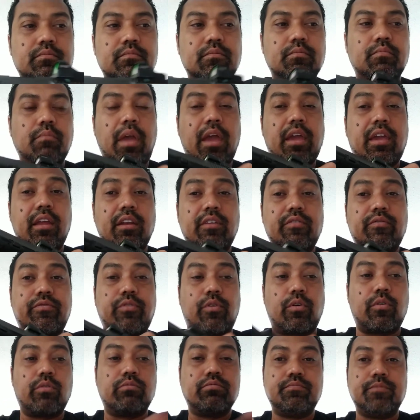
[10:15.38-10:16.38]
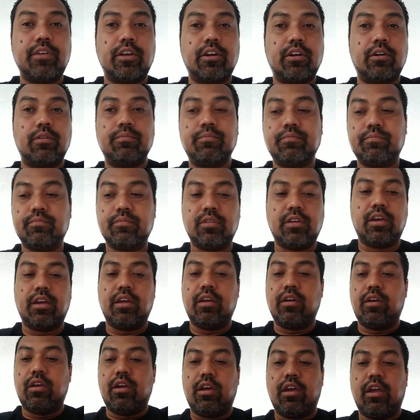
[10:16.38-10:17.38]
Making for, you know,
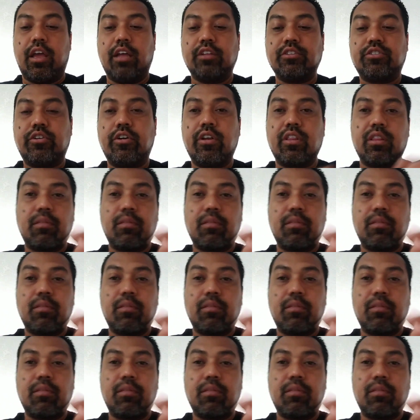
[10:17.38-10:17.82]
inserting